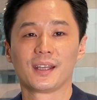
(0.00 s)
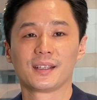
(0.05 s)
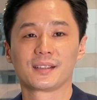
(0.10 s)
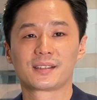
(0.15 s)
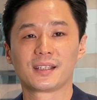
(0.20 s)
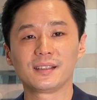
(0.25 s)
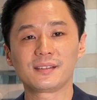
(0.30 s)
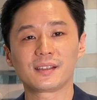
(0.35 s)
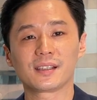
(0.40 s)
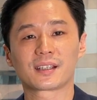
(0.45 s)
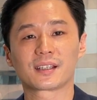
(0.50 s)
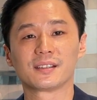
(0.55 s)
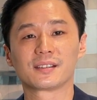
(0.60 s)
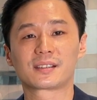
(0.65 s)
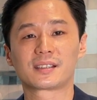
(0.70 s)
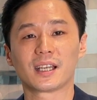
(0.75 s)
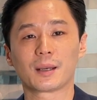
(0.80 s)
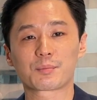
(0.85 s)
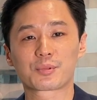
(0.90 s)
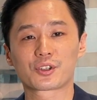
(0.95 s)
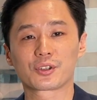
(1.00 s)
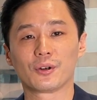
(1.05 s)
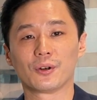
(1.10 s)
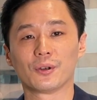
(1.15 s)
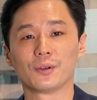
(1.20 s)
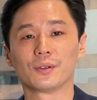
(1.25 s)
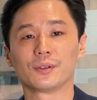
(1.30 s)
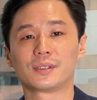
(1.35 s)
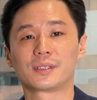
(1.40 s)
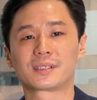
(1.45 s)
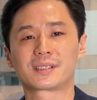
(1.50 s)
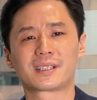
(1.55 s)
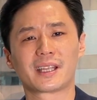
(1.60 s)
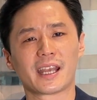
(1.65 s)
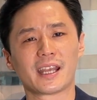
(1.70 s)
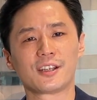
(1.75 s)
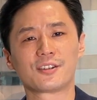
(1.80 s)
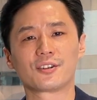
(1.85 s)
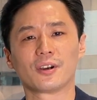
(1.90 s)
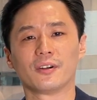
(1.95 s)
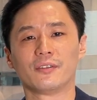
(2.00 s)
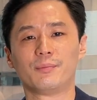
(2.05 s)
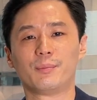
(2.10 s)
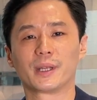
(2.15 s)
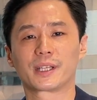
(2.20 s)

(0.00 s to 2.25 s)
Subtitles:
Since the conceptual stage of